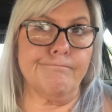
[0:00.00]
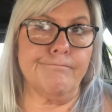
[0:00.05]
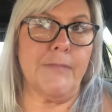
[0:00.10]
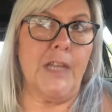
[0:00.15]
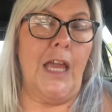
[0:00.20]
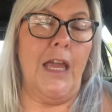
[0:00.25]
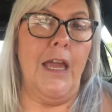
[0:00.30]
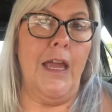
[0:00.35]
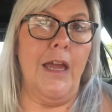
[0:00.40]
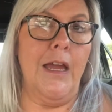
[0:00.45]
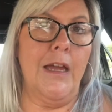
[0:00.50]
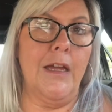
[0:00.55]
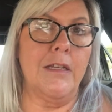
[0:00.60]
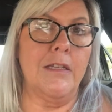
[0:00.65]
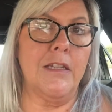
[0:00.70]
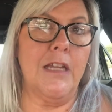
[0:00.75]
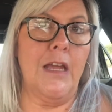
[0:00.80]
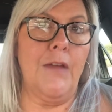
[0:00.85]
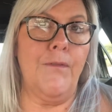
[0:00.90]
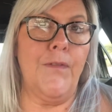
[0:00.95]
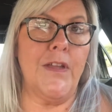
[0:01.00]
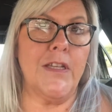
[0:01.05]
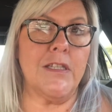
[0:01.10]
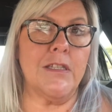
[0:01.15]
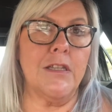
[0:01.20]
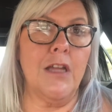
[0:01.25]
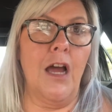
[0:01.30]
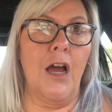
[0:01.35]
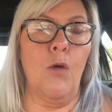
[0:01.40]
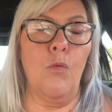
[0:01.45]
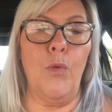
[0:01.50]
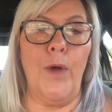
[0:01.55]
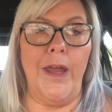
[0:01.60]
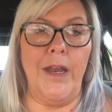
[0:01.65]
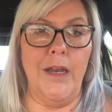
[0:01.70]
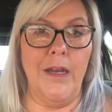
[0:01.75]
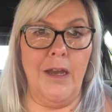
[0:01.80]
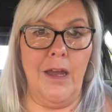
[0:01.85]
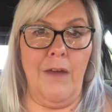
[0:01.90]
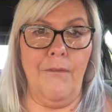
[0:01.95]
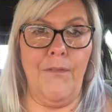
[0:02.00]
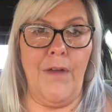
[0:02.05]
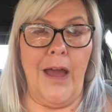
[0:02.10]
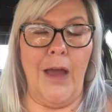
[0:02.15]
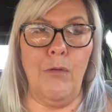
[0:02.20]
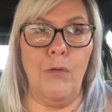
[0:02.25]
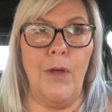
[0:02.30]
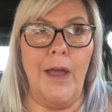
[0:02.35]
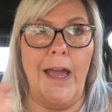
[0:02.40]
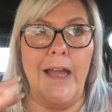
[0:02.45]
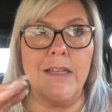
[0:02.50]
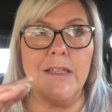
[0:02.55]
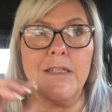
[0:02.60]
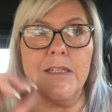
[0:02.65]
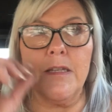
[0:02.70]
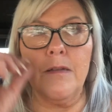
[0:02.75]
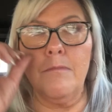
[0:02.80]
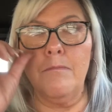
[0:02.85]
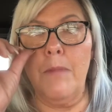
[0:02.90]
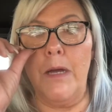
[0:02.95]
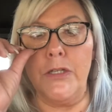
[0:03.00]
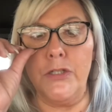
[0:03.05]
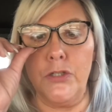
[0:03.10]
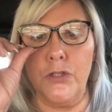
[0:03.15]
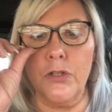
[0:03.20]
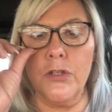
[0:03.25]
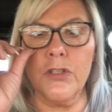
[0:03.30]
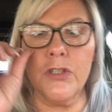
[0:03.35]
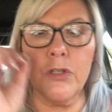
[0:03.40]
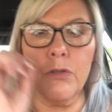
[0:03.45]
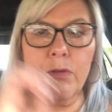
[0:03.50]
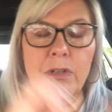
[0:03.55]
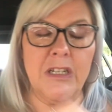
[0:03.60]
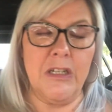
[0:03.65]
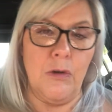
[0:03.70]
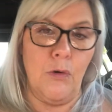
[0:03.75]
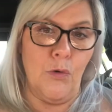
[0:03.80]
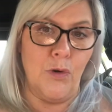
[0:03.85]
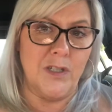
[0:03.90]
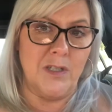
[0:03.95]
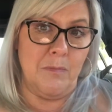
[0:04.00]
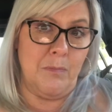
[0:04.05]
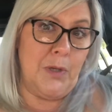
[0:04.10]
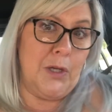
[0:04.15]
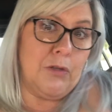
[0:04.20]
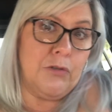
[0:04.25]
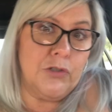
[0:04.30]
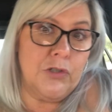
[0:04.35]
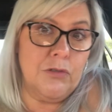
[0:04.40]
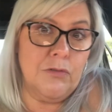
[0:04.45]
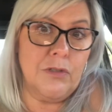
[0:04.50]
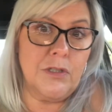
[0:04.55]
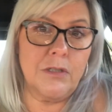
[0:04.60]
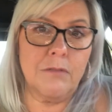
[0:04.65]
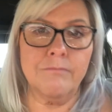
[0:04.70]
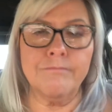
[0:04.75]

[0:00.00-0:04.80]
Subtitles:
and if it's not wet enough, I will add some mustard to it or some pickle juice.